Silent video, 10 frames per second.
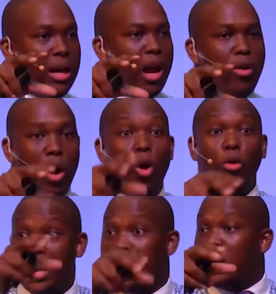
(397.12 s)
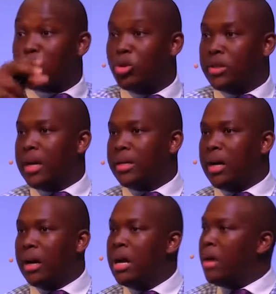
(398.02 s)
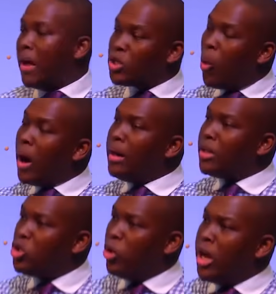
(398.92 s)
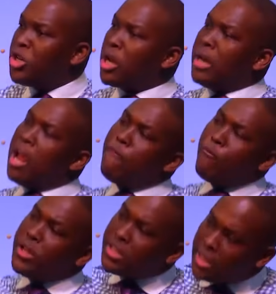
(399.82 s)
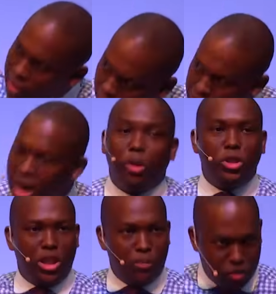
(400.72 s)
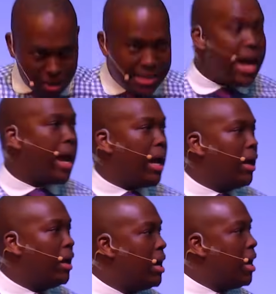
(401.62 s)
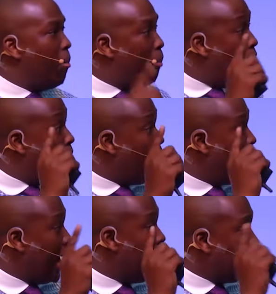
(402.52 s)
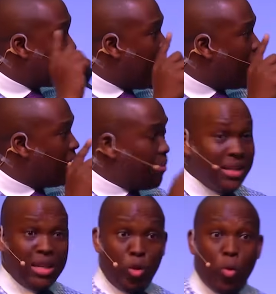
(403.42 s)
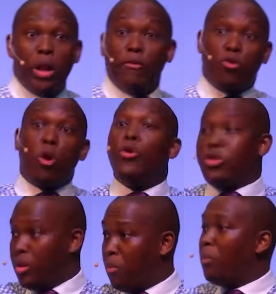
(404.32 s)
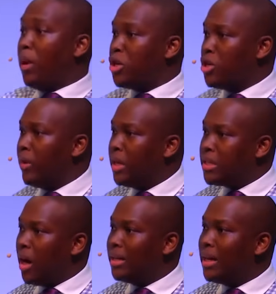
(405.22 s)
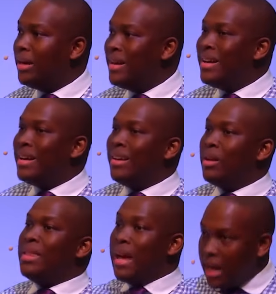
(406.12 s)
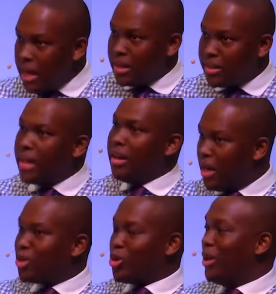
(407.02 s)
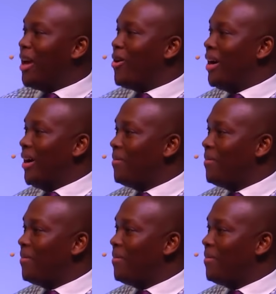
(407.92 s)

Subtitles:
area or the industrial sector. That's why next to each and every single township today, bar Alexander, because of the rate of growth of the population of Alexander, there is an industrial area.